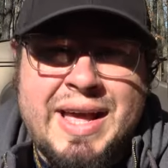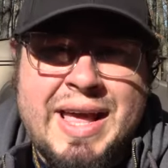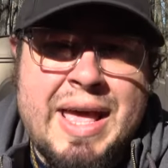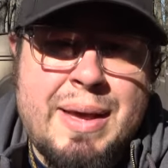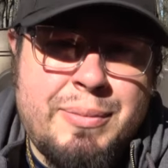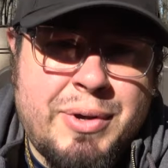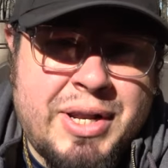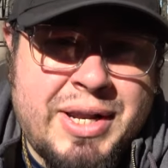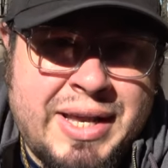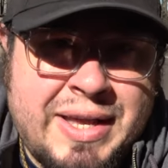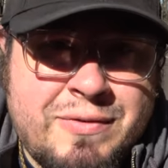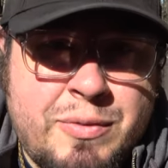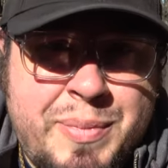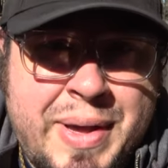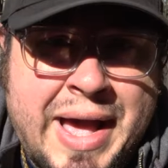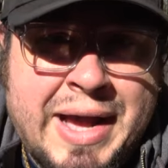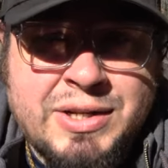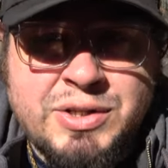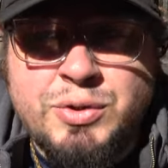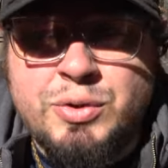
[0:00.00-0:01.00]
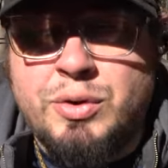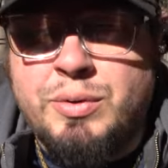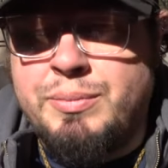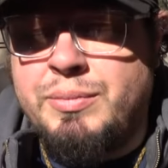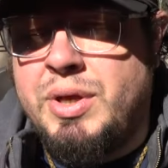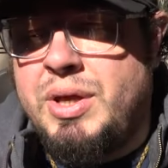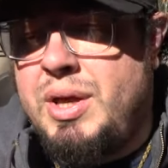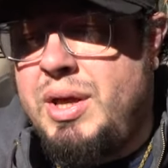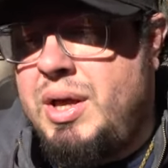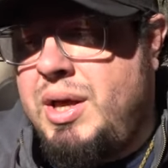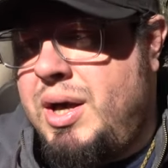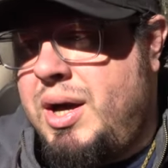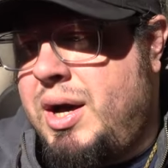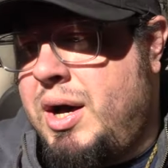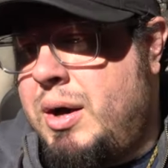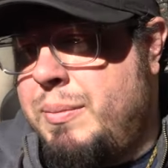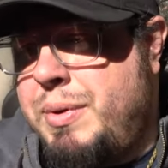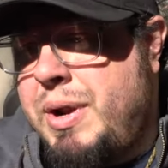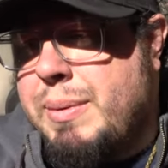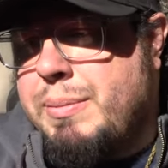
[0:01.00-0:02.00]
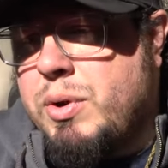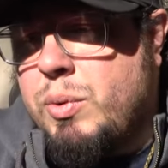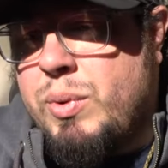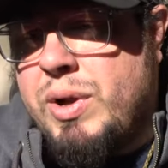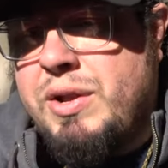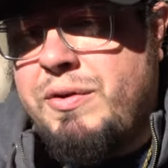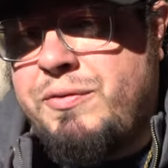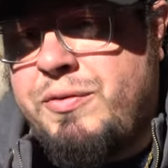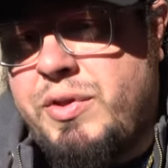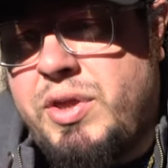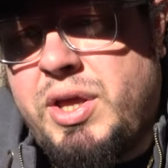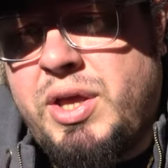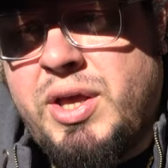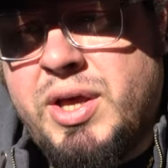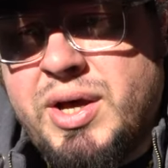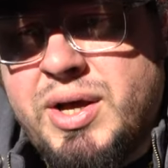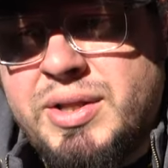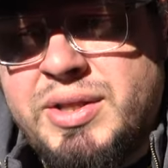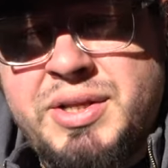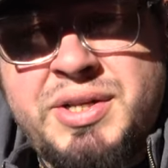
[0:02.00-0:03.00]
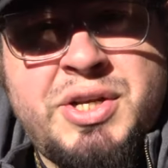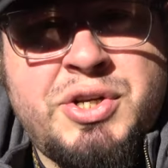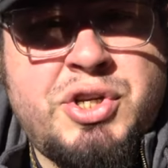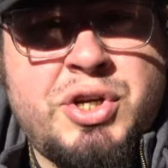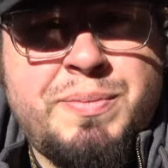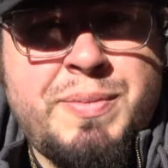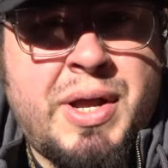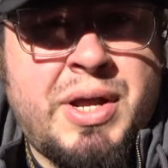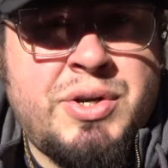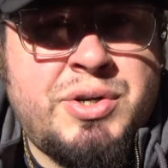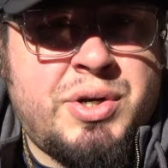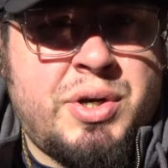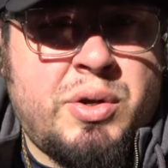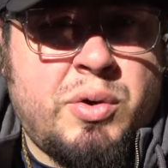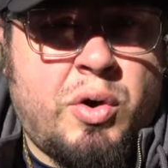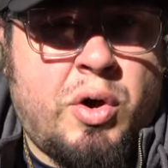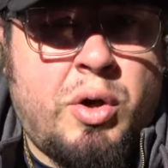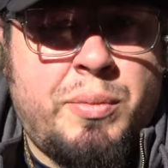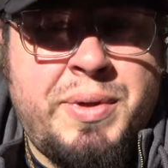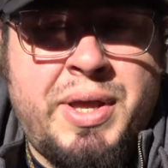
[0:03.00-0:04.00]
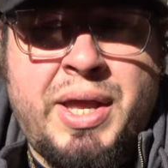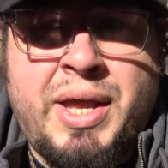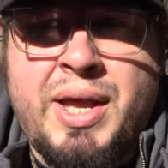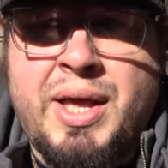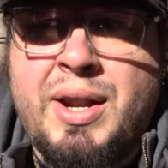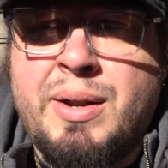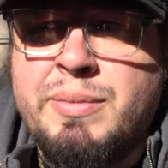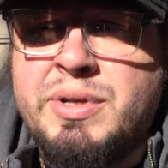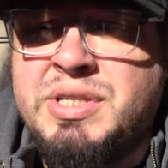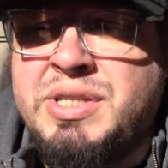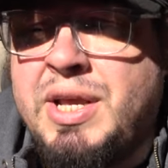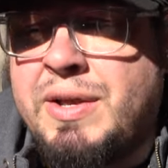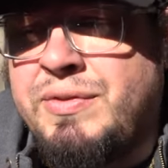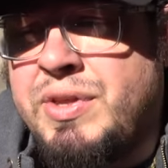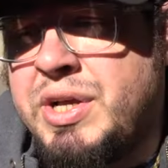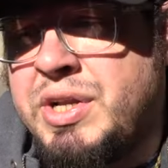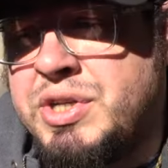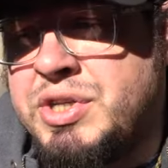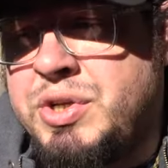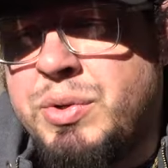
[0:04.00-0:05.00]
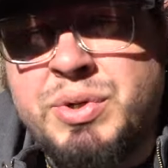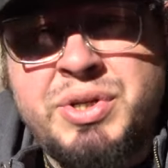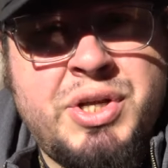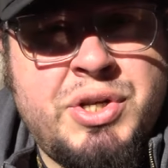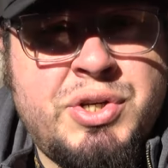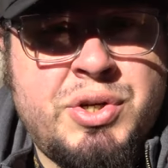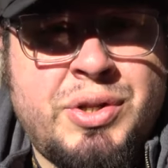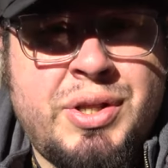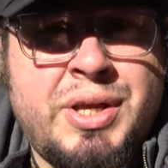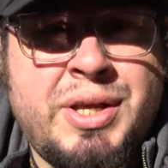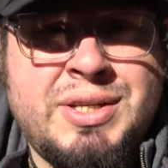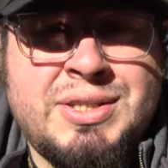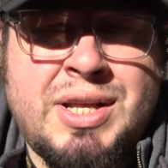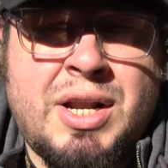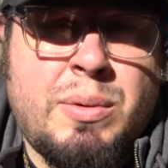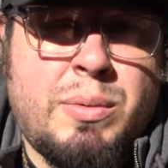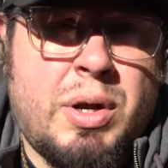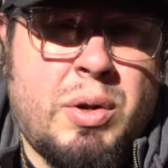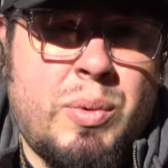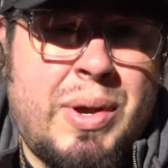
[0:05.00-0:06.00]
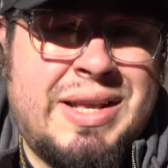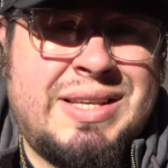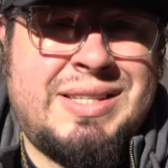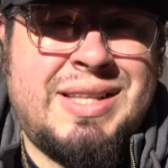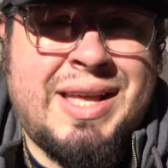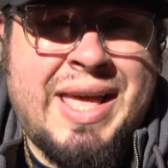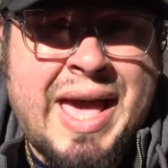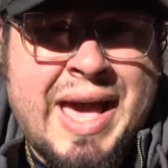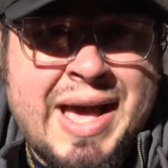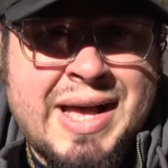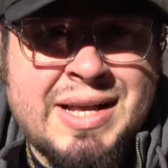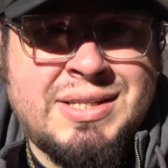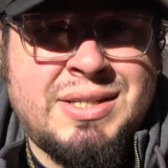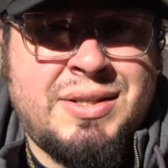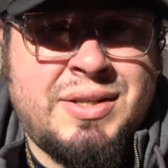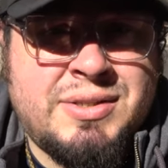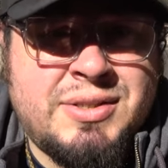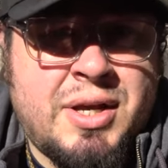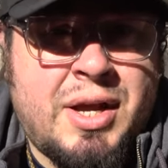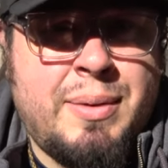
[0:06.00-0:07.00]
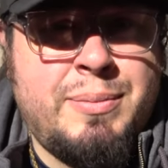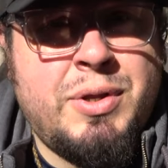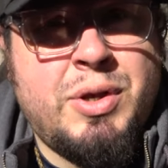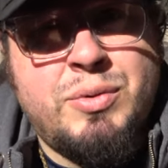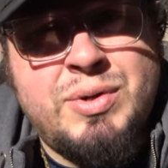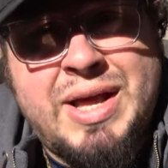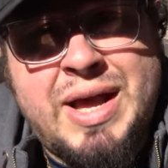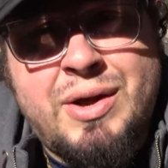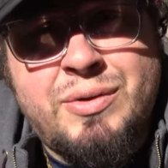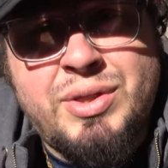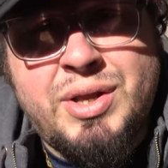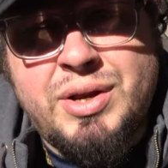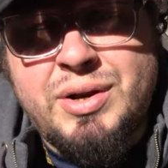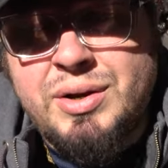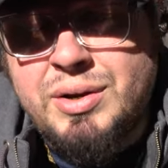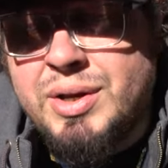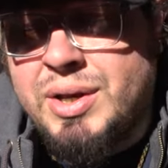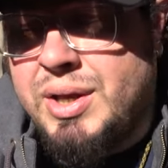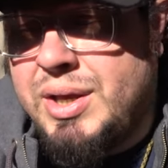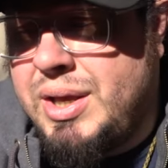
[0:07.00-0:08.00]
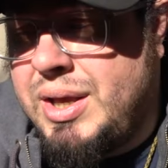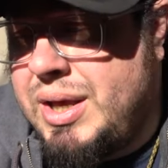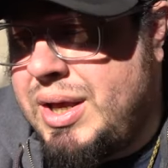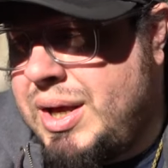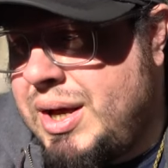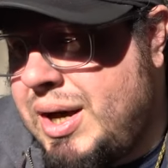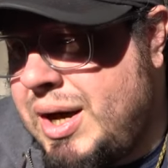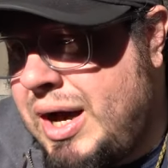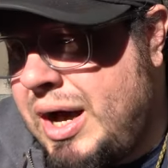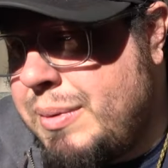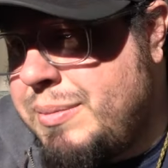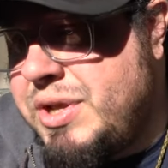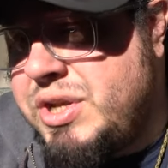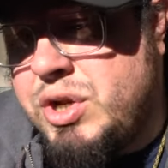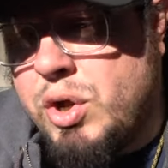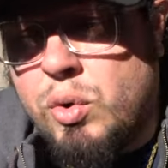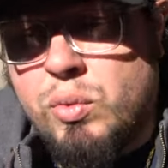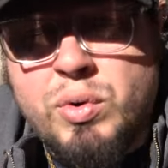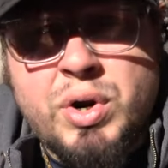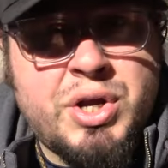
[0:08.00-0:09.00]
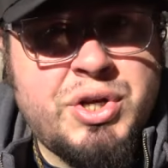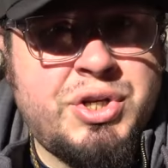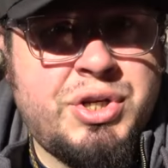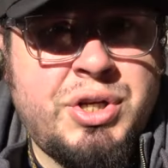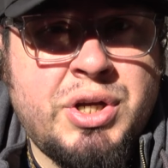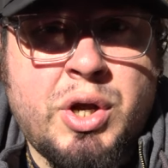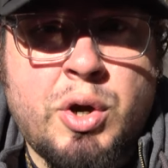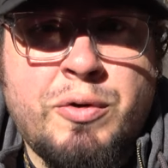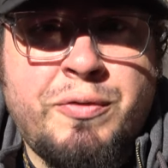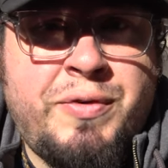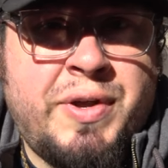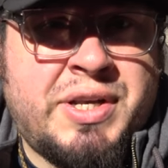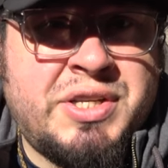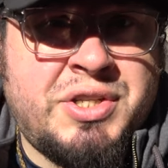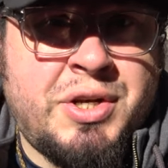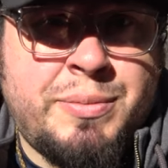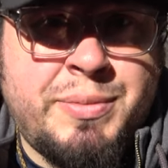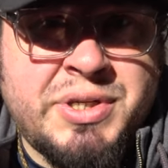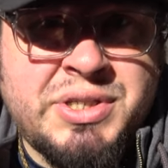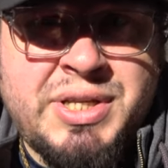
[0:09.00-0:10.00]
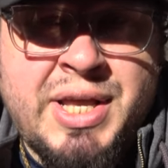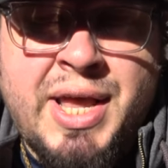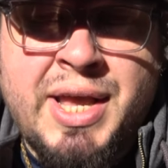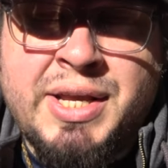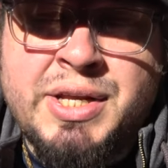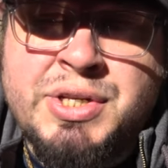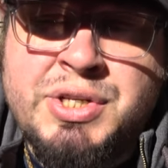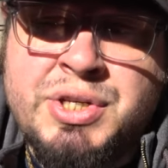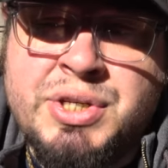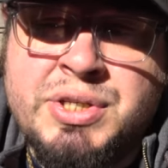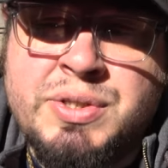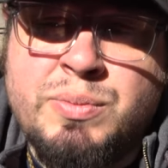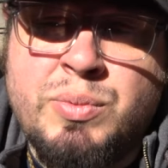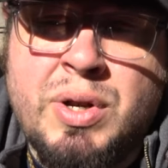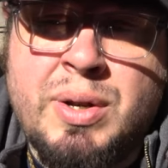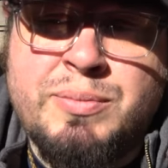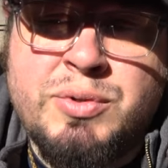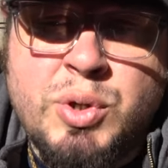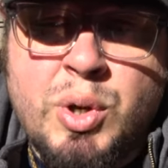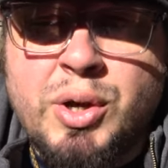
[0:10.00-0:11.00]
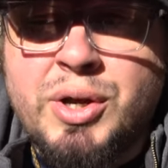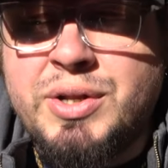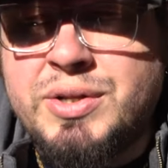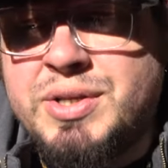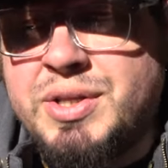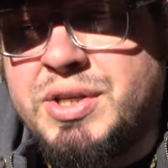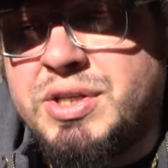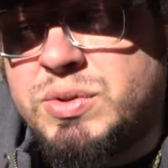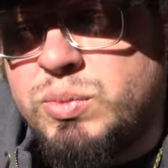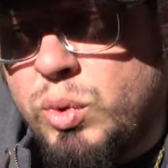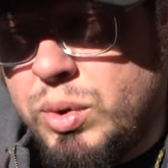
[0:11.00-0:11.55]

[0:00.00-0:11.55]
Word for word: I am going to give it back to them. But I'm going to wait for the district manager to call me, and I'm going to see if they can just do it digitally, because I don't want to waste the gas and the time to go down there. I'm in no rush to go fix their mistake. It's just when I'm talking to this